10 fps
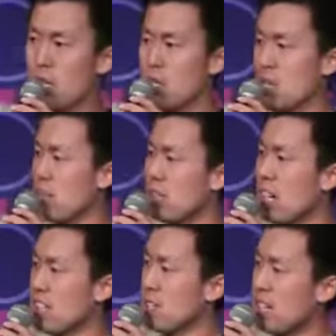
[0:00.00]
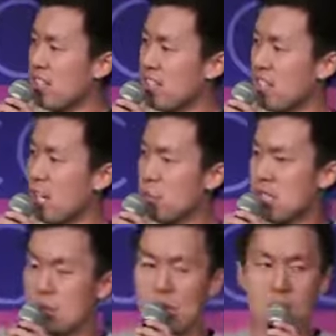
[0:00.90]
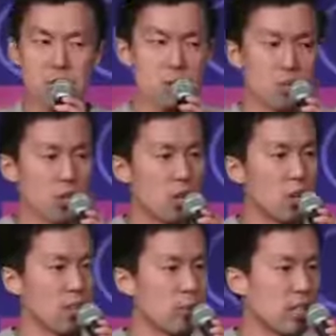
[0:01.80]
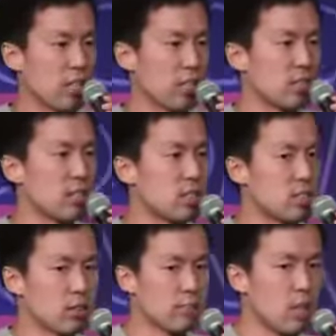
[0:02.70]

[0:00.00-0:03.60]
Some of you guys are tensing up because you also don't know what it means.